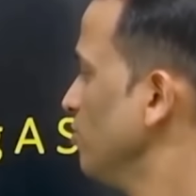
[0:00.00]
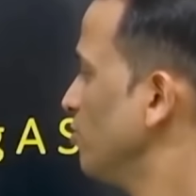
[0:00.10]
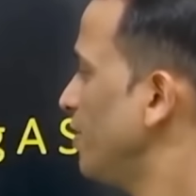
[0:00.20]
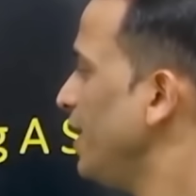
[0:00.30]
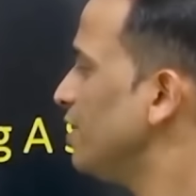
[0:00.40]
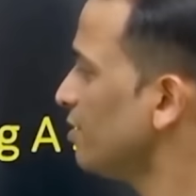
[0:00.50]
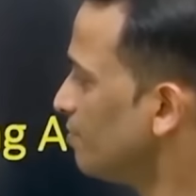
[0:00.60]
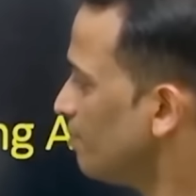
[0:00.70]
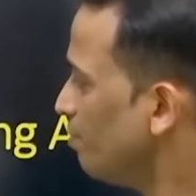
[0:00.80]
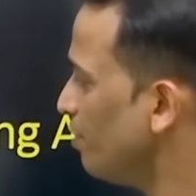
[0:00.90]
right,
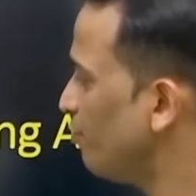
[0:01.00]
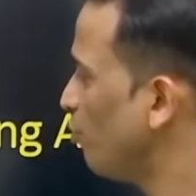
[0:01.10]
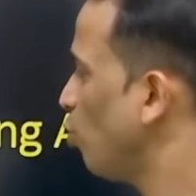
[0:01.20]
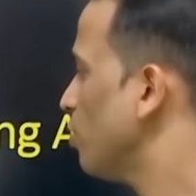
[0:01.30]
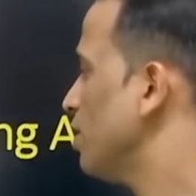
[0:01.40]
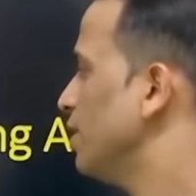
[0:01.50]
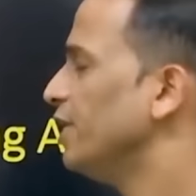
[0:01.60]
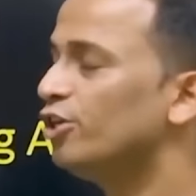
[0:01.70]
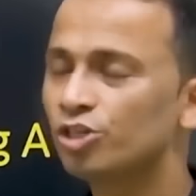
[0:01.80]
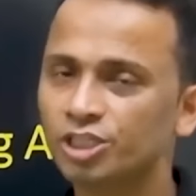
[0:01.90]
before
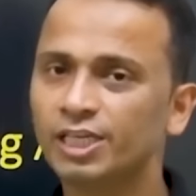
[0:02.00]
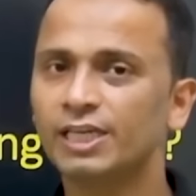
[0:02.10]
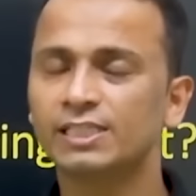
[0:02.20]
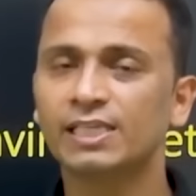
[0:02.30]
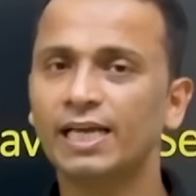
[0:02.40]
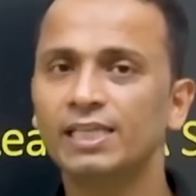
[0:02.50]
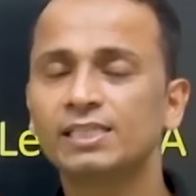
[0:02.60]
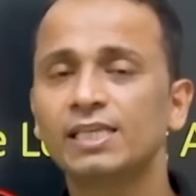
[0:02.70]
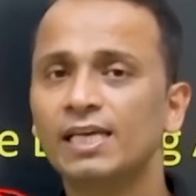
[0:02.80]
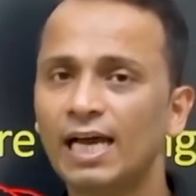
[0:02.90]
he or she decides
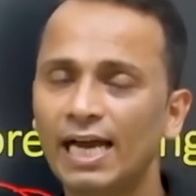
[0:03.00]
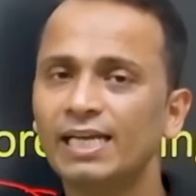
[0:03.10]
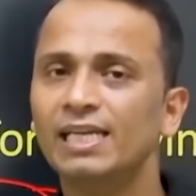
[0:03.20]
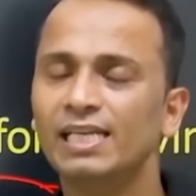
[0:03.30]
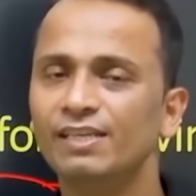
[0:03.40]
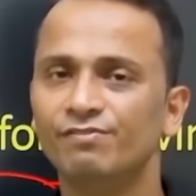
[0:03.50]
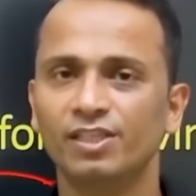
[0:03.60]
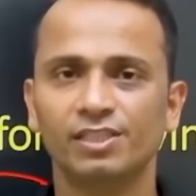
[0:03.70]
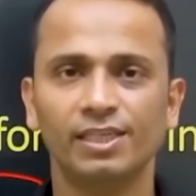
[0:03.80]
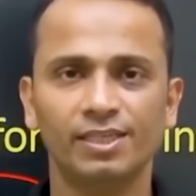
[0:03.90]
and leave
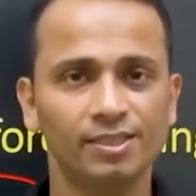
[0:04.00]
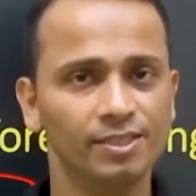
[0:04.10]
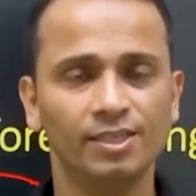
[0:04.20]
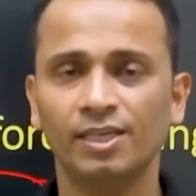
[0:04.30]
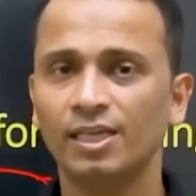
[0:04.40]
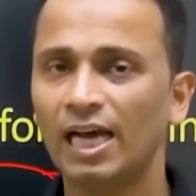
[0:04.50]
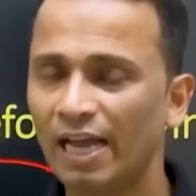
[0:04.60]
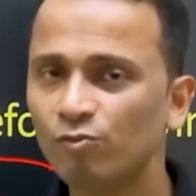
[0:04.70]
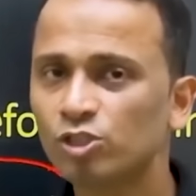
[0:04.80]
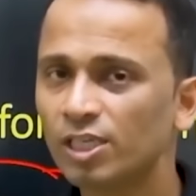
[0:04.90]
the set.
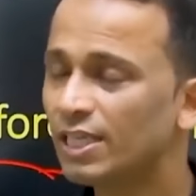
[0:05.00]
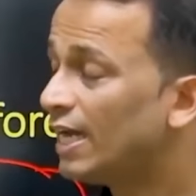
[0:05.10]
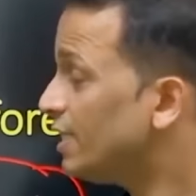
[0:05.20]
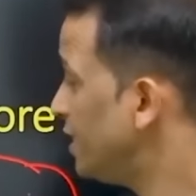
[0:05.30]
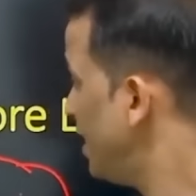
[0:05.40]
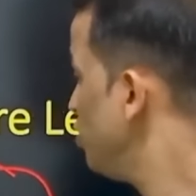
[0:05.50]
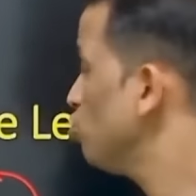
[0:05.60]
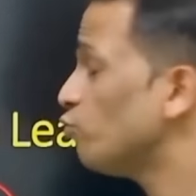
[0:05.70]
I would say that 10 to